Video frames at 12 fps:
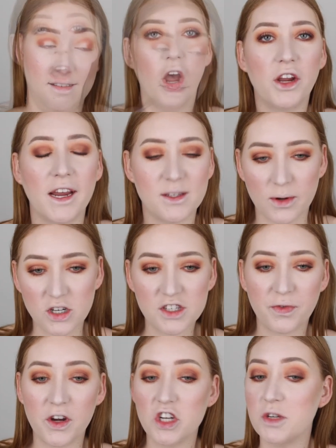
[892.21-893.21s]
Okay, so I
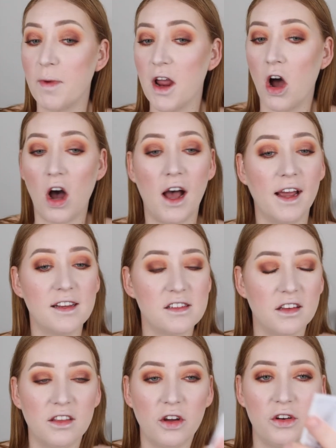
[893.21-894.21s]
just finished my eyes.
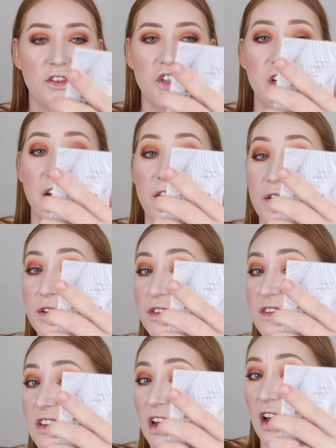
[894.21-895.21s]
Those
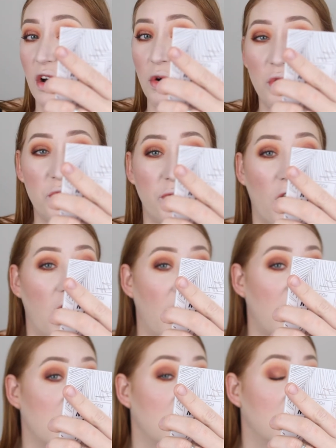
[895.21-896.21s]
shadows are all
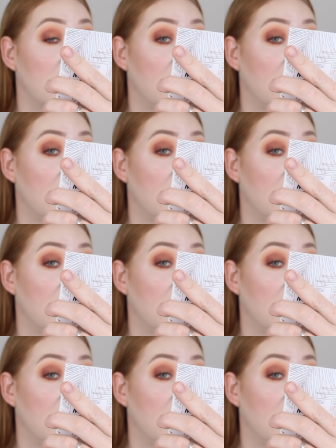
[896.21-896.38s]
right.